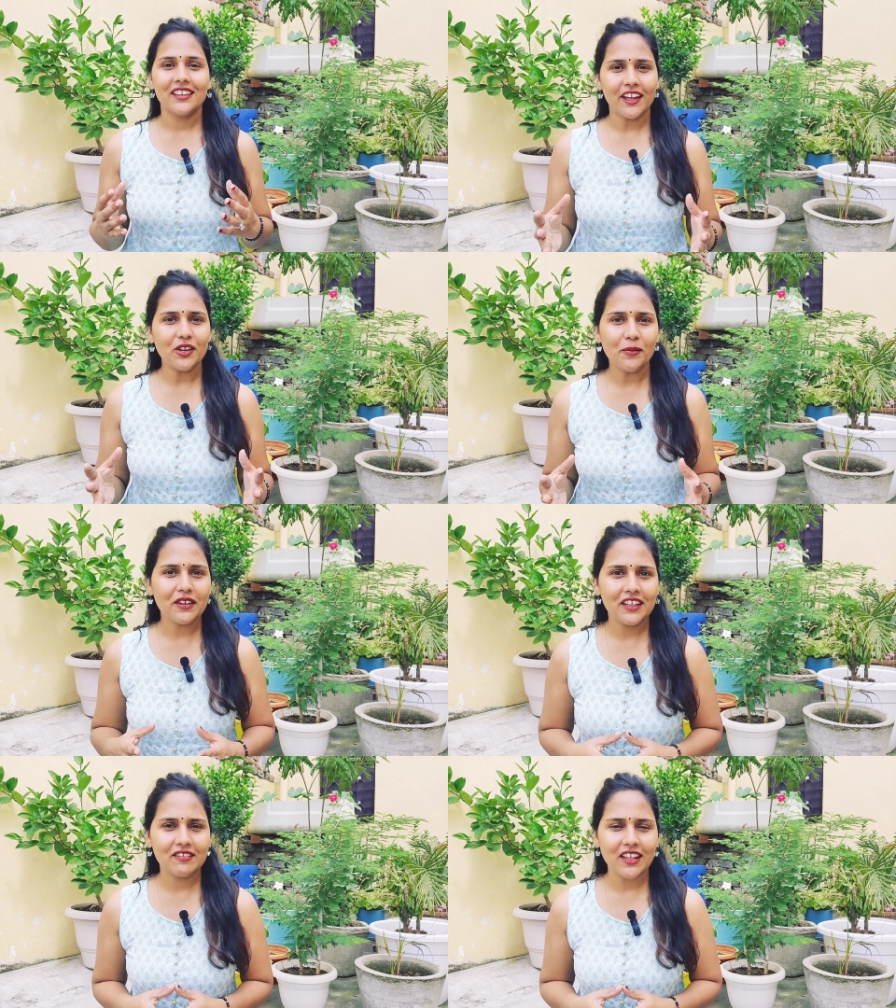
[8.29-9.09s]
Can you
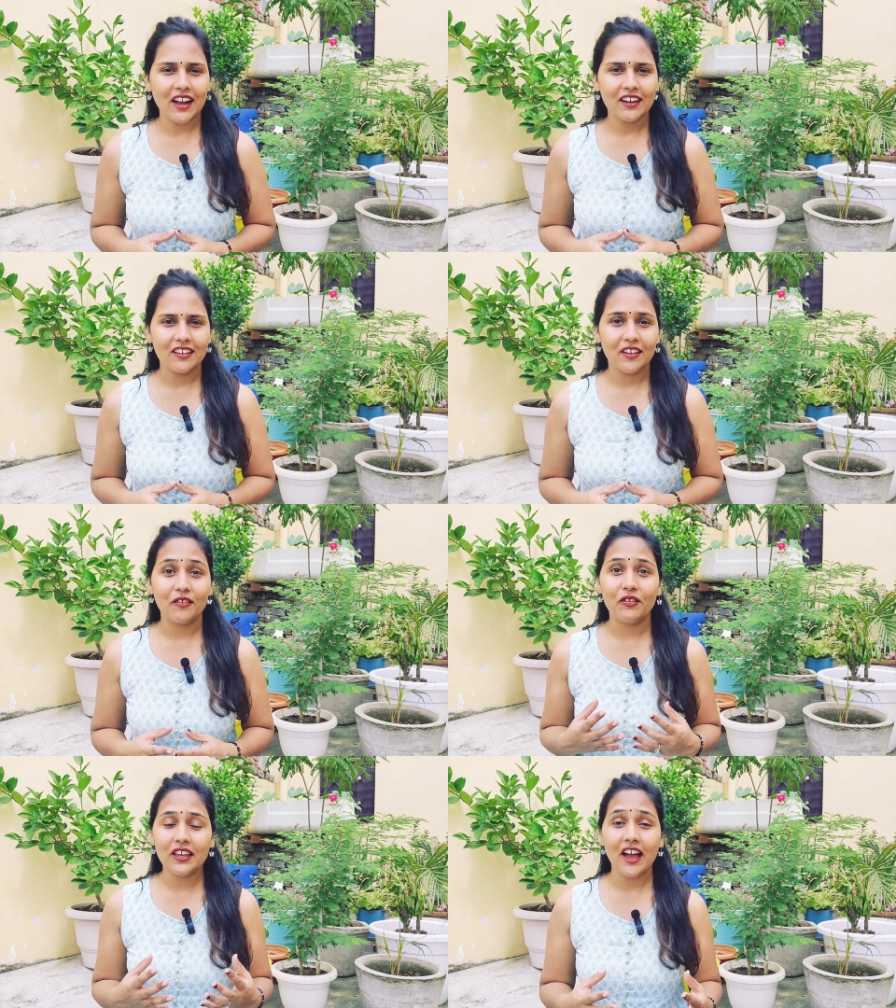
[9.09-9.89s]
believe that
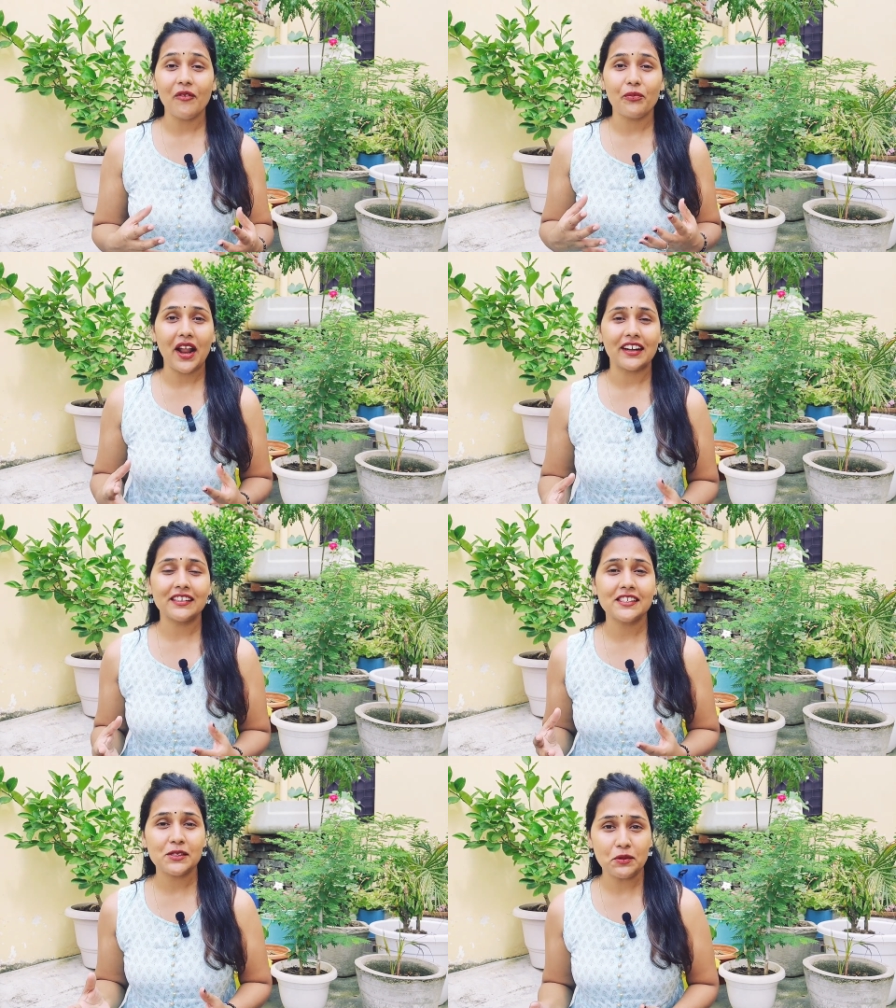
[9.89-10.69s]
we have
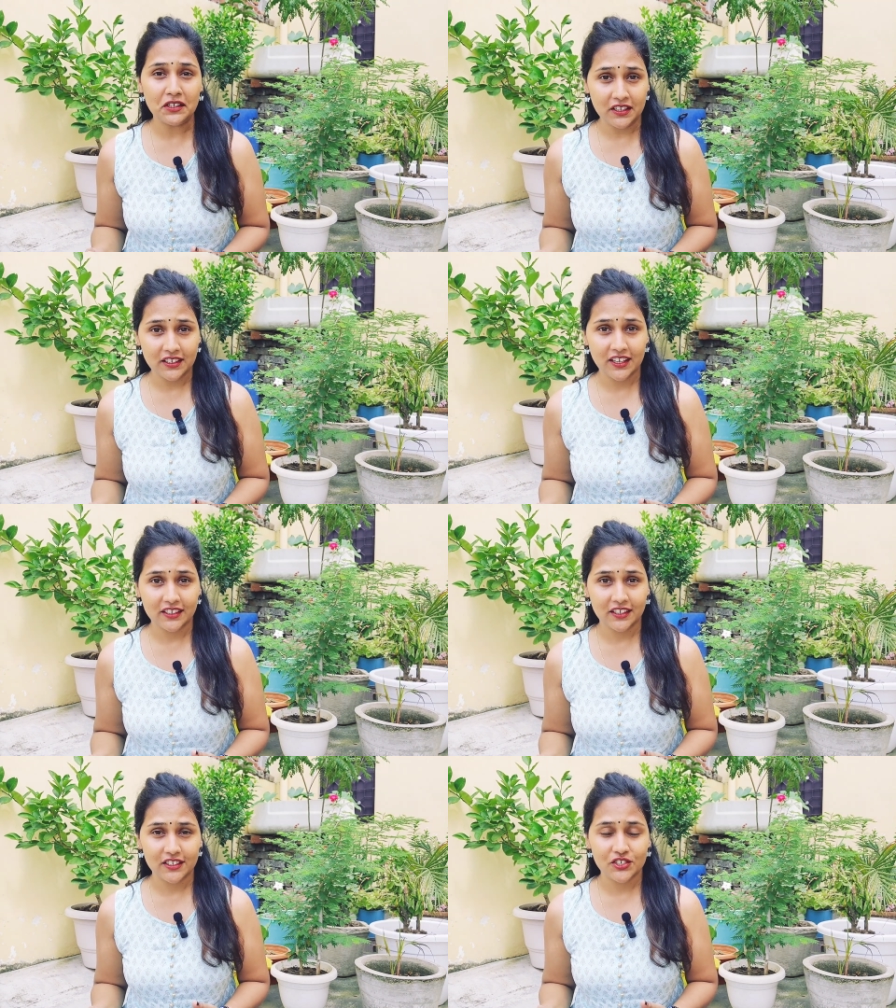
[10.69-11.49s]
practiced speaking
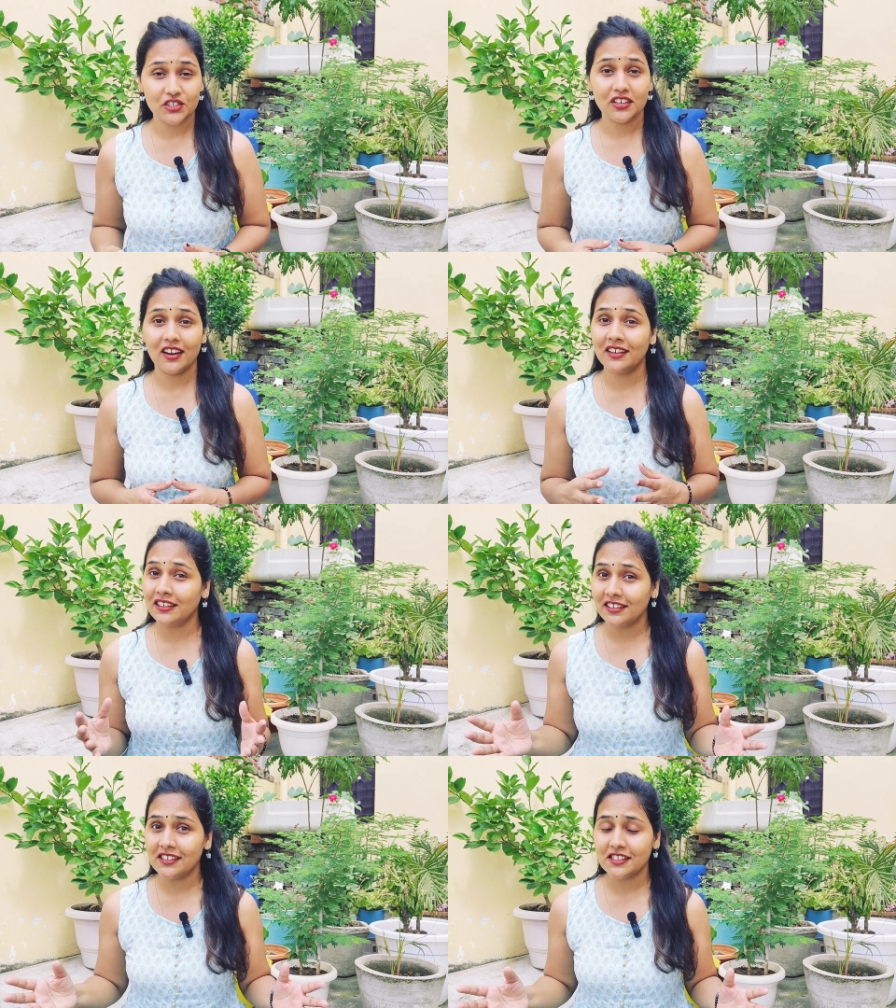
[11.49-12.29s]
English
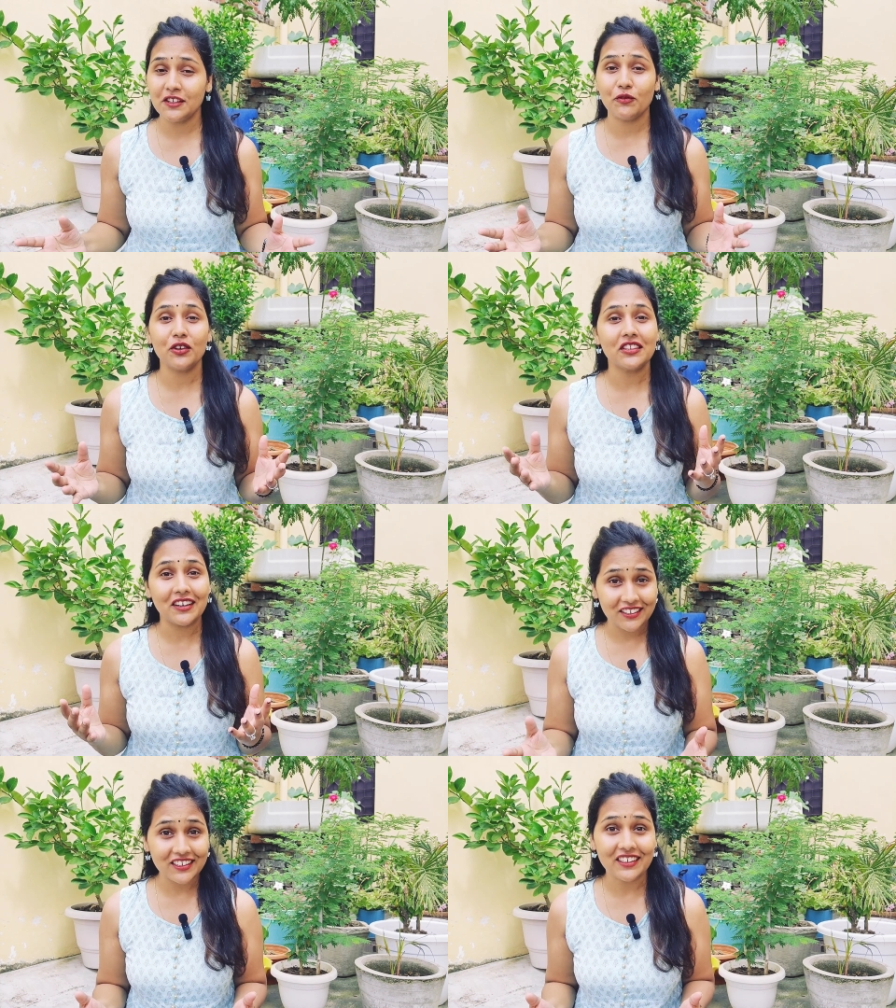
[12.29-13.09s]
continuously for
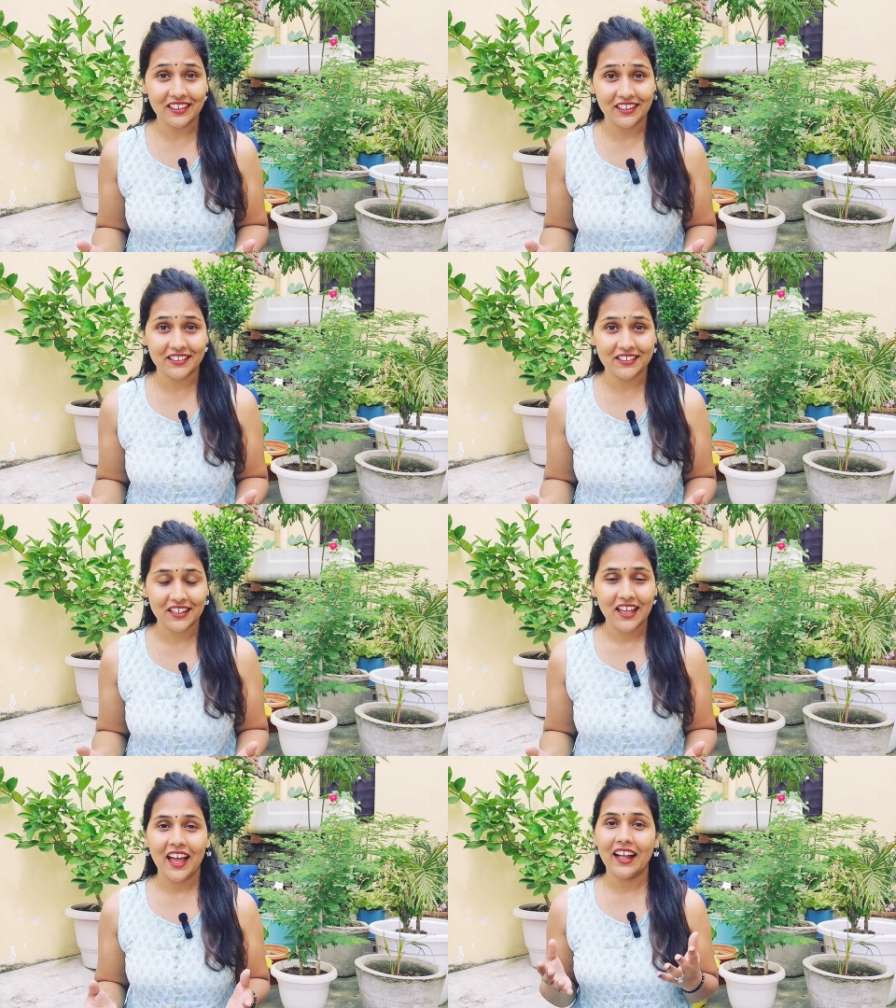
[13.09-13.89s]
thirteen
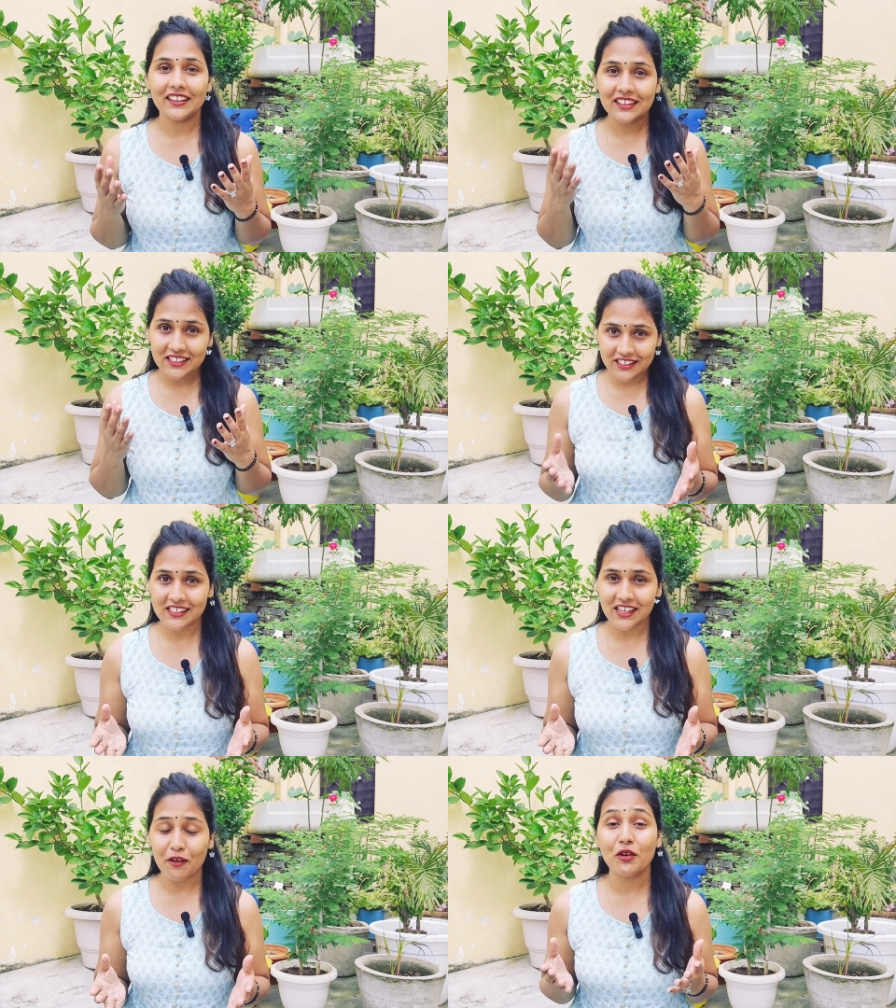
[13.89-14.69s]
days and this
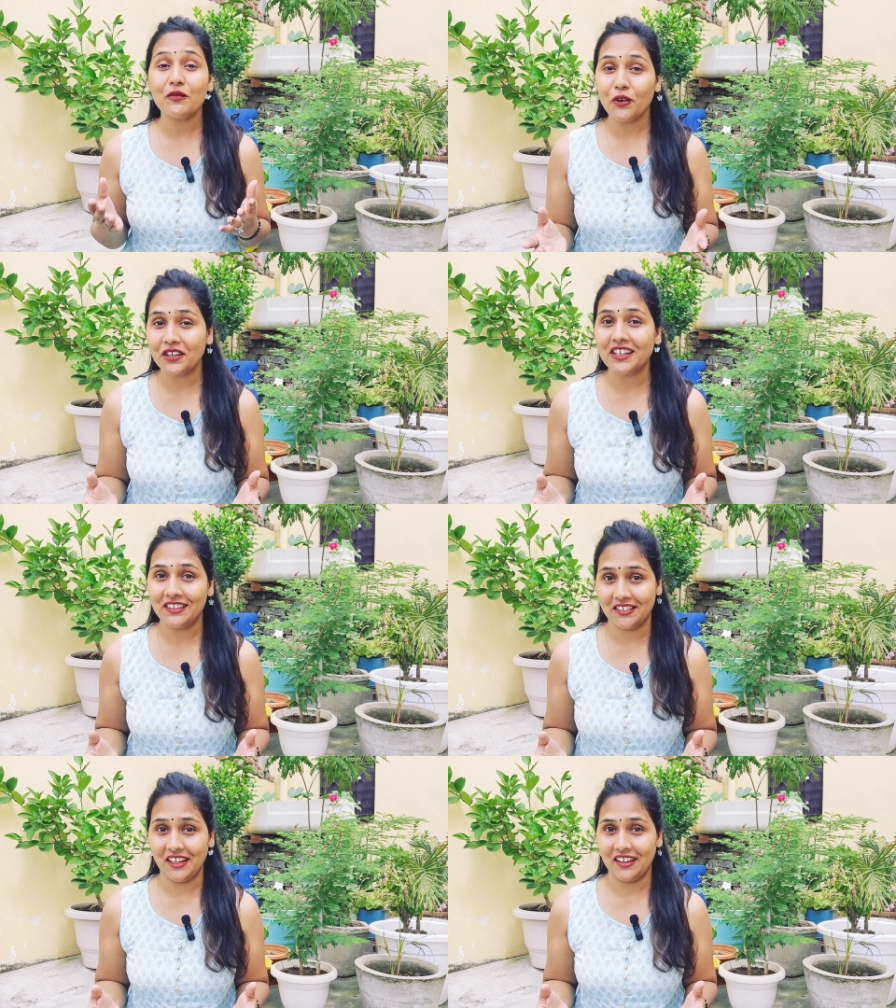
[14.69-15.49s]
is our
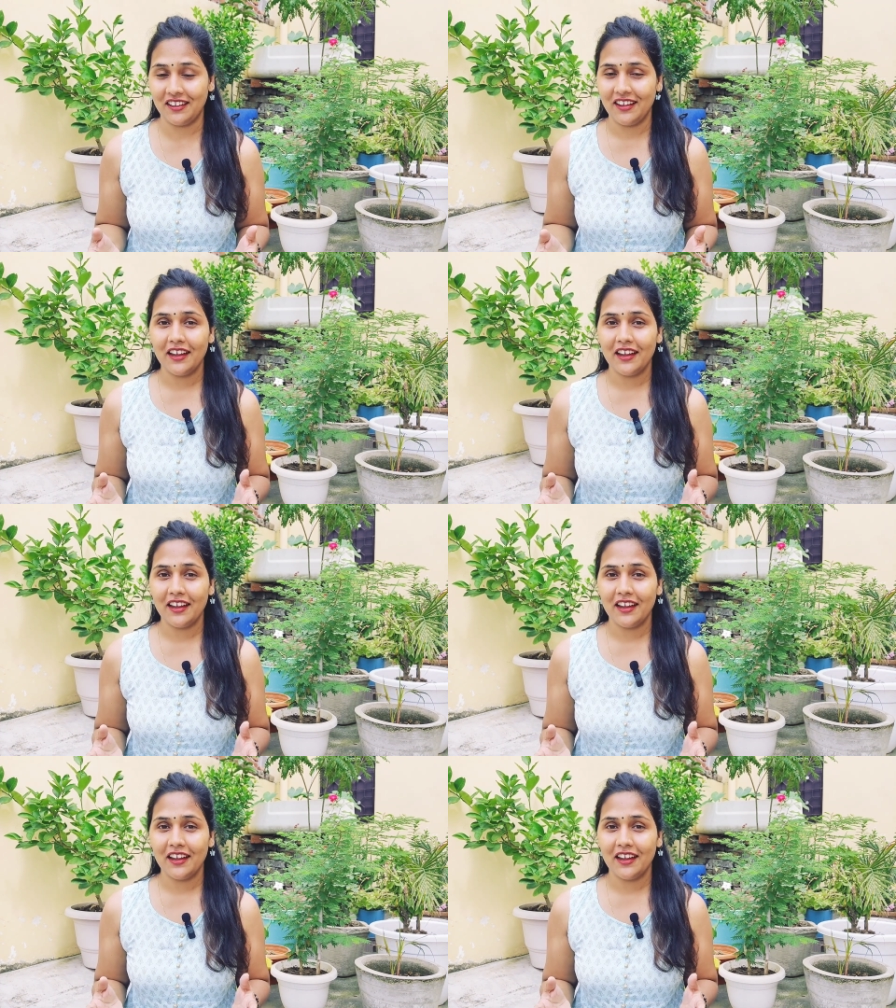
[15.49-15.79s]
fourteenth day.